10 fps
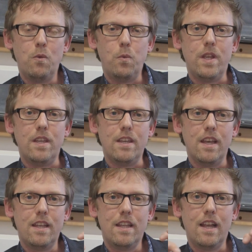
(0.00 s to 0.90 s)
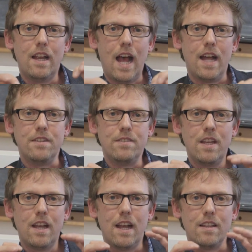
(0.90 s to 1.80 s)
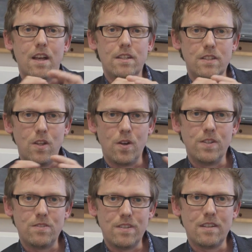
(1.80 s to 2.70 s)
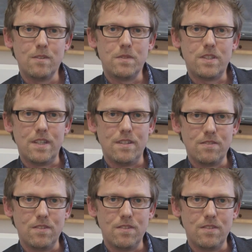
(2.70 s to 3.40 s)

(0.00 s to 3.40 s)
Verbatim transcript: we had a large set of machines.